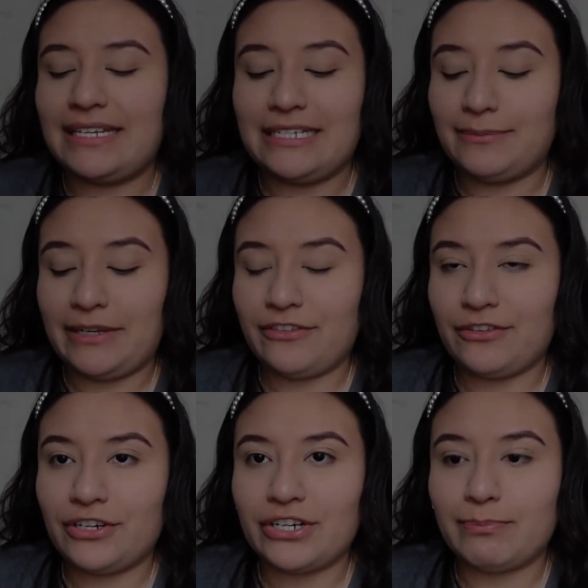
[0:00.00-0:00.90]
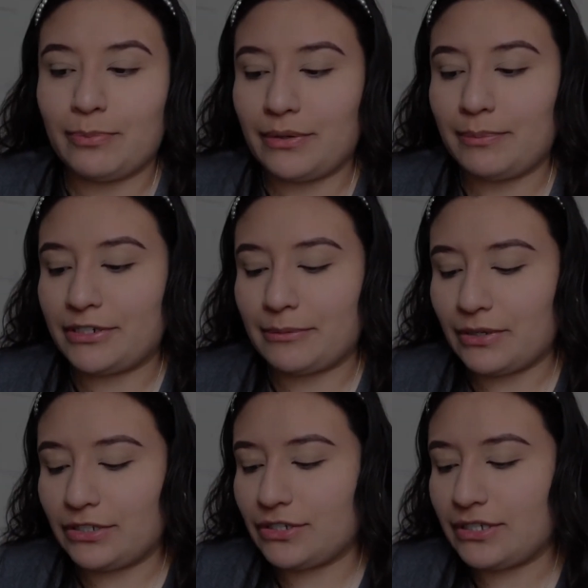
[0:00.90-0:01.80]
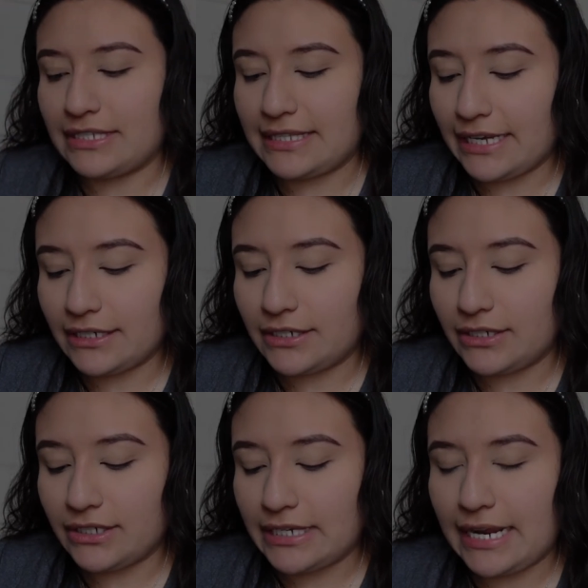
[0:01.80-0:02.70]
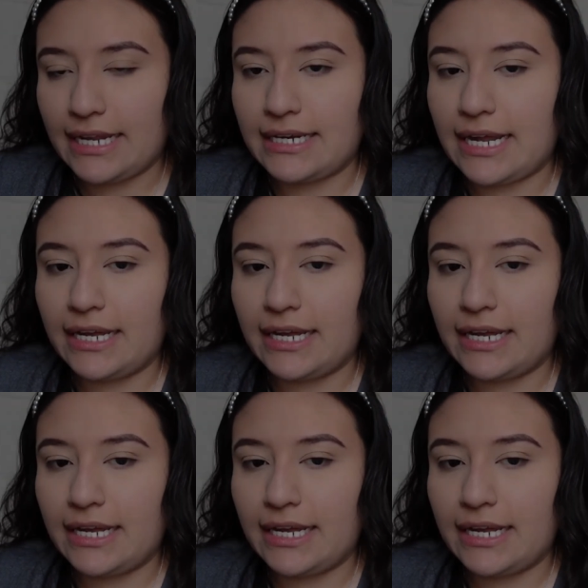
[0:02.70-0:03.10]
It's my third butter bronzer. It's that good, and